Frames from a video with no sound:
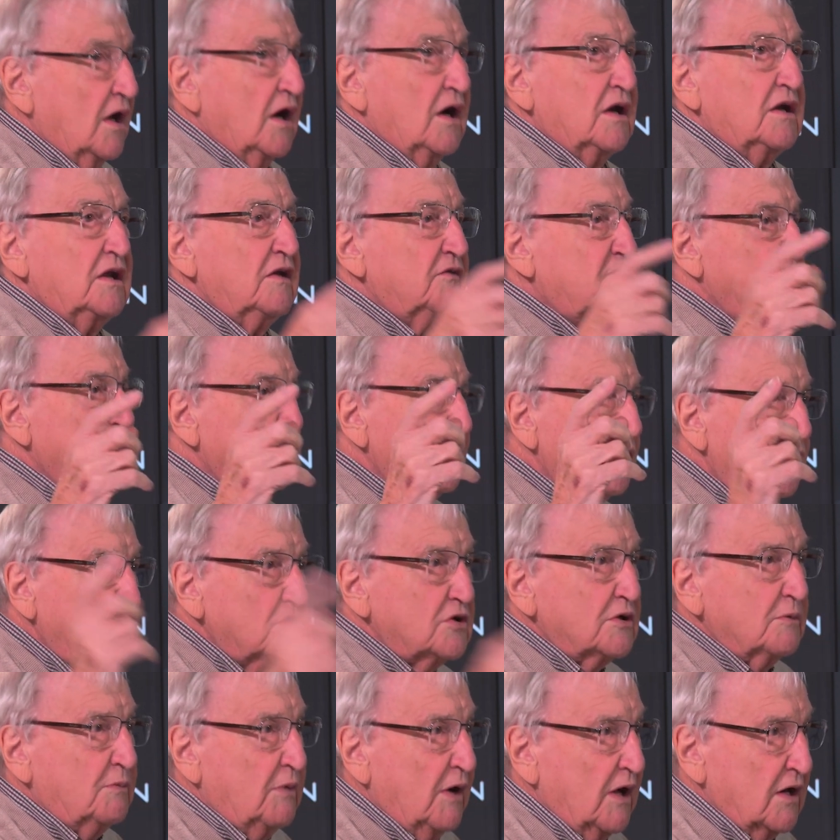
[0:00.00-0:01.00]
And if the
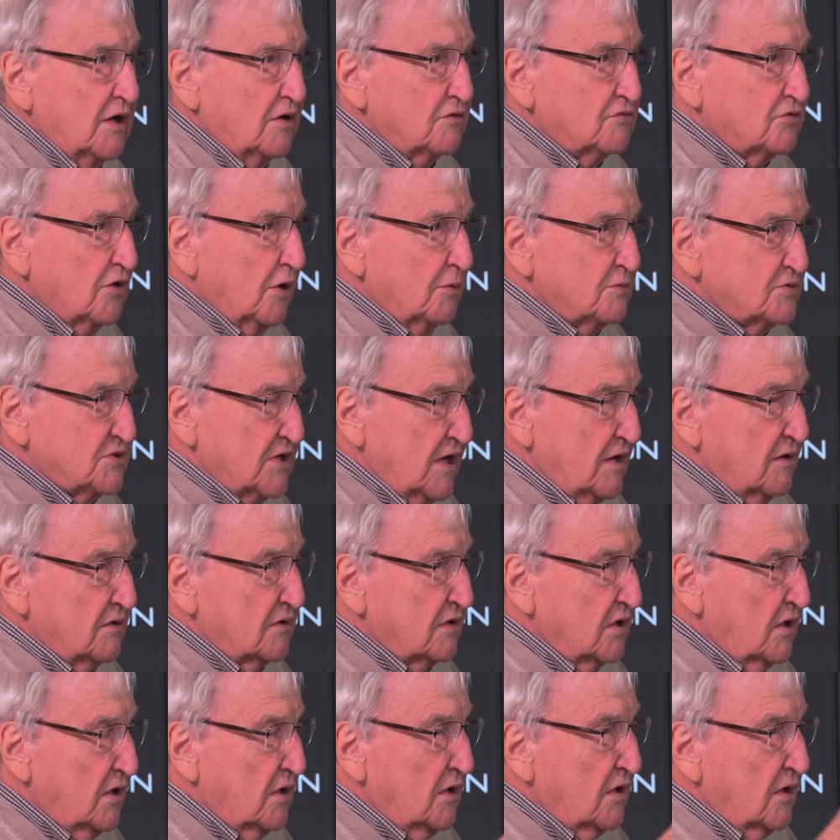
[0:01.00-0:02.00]
autopilot drops
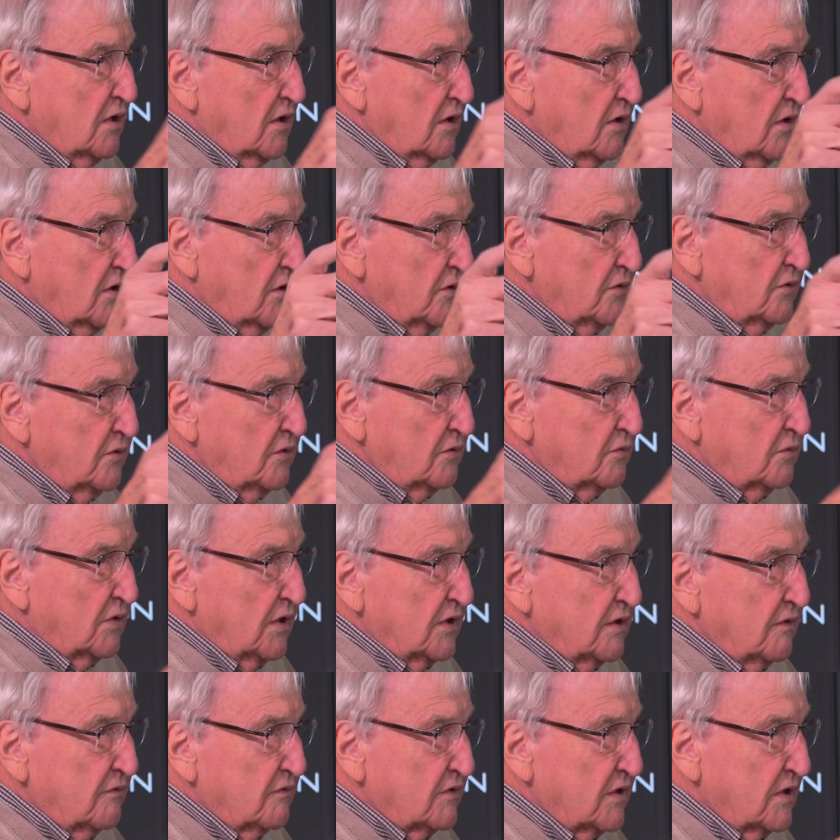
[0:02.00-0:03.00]
out on
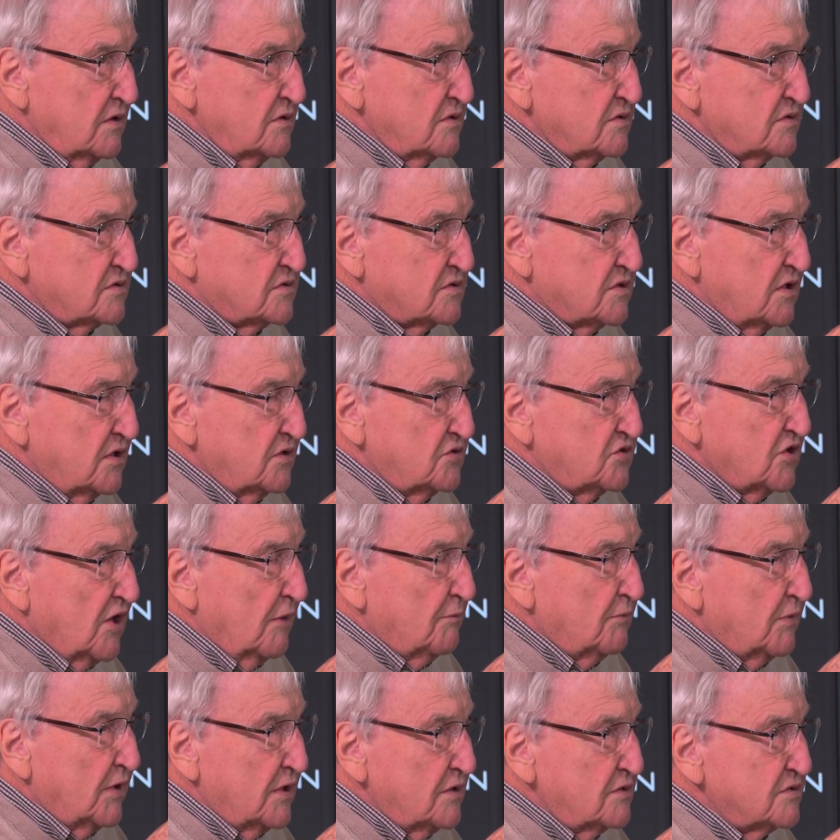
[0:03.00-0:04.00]
one of those
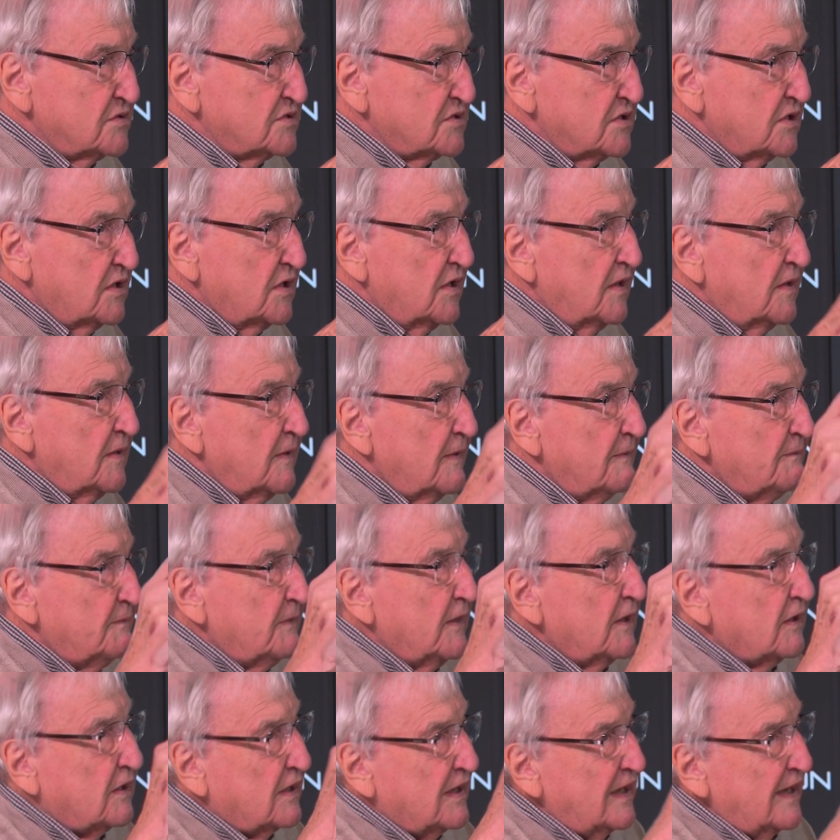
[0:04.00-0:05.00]
Jumbos,
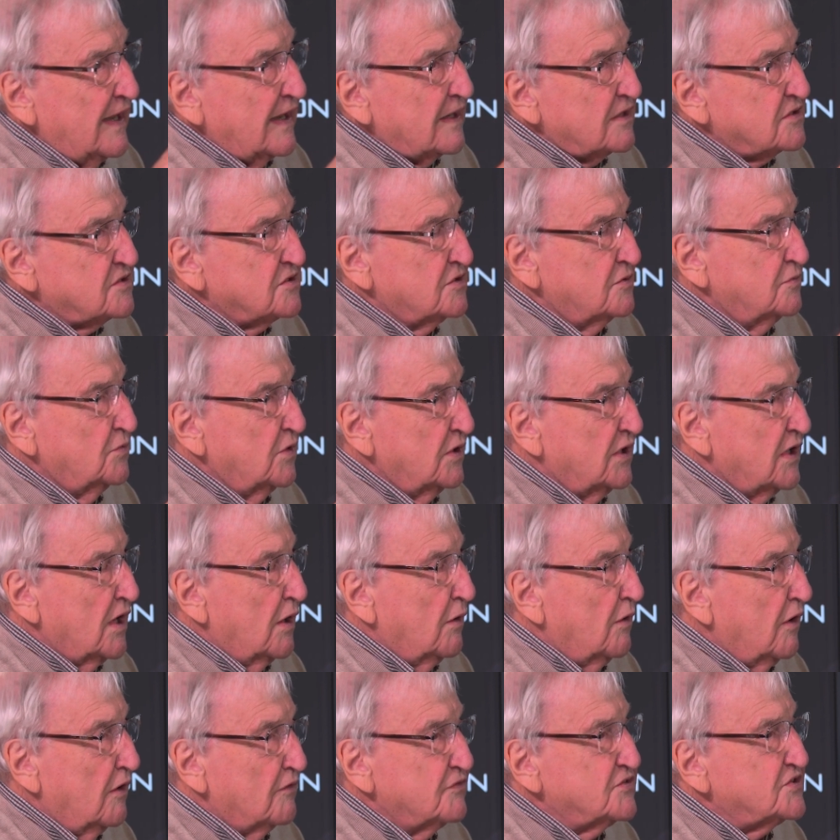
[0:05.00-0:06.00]
the klaxon would
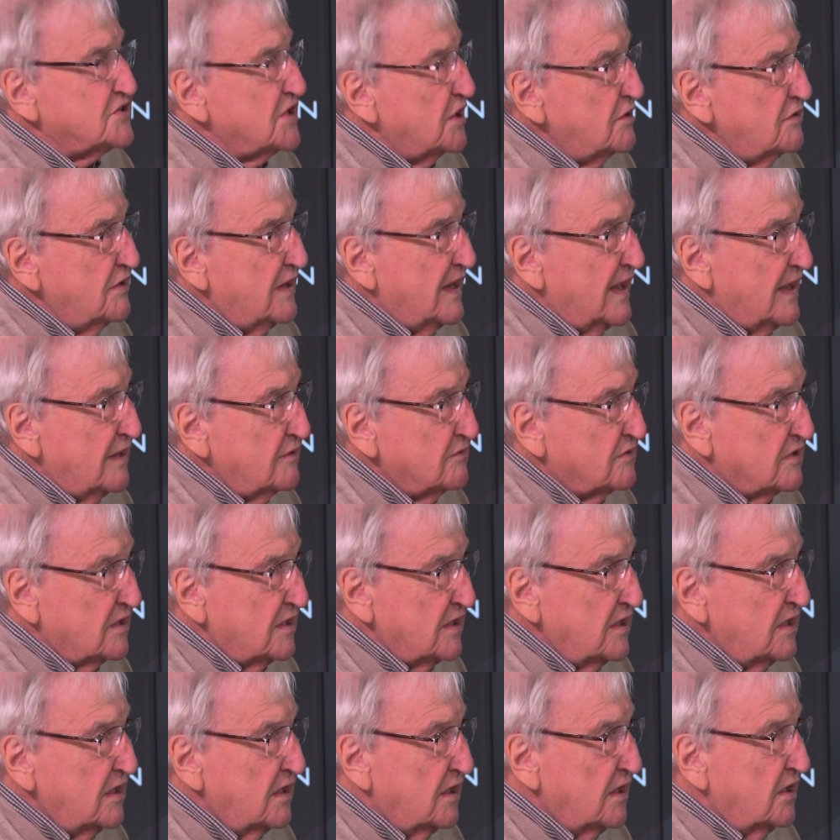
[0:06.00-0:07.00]
go off so
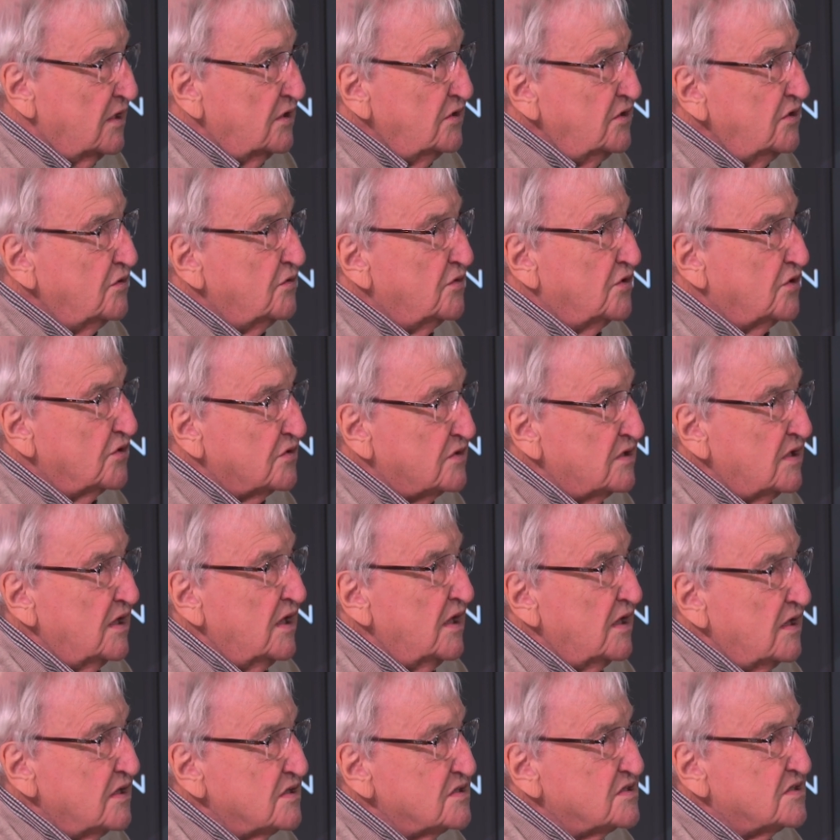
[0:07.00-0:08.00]
loudly you couldn't
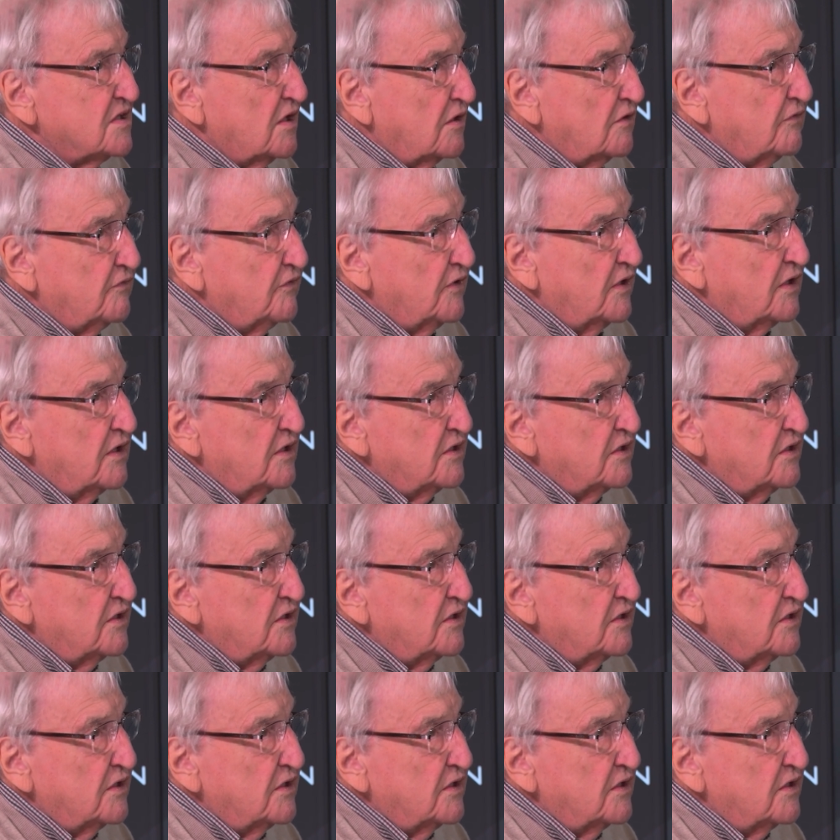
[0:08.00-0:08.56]
hear yourself